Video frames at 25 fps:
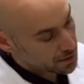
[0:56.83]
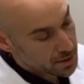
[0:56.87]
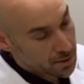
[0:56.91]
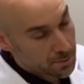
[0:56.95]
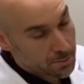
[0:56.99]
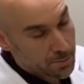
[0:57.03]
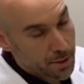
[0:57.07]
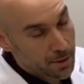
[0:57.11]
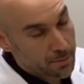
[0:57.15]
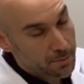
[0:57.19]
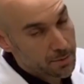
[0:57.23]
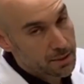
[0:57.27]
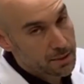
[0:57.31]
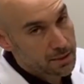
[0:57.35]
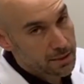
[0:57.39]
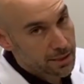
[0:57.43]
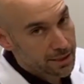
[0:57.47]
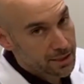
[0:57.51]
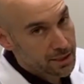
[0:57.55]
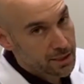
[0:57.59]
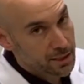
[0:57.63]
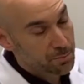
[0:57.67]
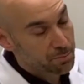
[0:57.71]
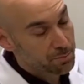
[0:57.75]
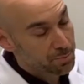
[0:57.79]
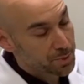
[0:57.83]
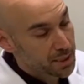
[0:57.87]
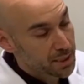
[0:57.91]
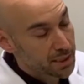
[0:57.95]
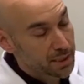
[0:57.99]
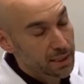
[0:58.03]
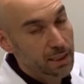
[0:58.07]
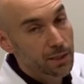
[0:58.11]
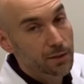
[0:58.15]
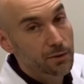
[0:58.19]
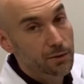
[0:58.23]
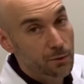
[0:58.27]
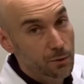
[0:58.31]
abutment is actually
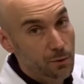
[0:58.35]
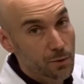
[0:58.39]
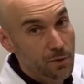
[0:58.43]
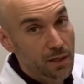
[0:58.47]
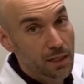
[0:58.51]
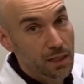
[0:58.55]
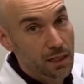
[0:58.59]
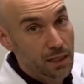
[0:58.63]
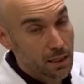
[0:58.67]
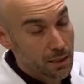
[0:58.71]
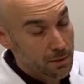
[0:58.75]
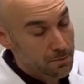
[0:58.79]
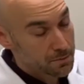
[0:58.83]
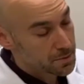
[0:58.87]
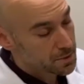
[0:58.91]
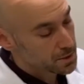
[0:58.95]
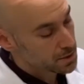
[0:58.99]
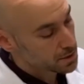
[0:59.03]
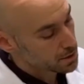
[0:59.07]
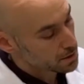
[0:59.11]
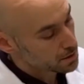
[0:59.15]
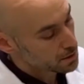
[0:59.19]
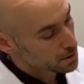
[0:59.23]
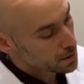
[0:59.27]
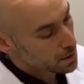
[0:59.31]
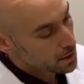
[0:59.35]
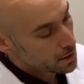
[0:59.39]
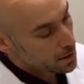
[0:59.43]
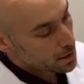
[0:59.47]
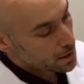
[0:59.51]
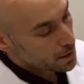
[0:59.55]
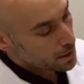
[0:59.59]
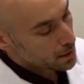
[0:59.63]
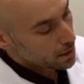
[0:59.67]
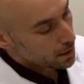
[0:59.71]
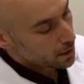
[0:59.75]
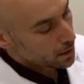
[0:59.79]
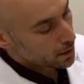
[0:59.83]
peeking through the gums.
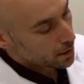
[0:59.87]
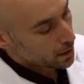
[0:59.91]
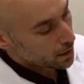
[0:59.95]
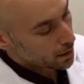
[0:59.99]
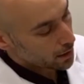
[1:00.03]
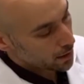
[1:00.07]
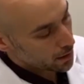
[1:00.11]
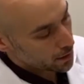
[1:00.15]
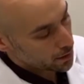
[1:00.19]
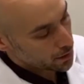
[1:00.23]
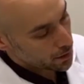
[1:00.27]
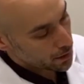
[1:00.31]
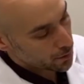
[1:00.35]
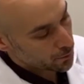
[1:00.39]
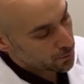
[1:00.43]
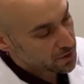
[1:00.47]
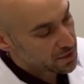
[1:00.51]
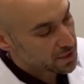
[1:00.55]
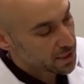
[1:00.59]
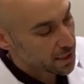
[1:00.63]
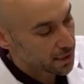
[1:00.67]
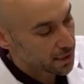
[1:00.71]
And we take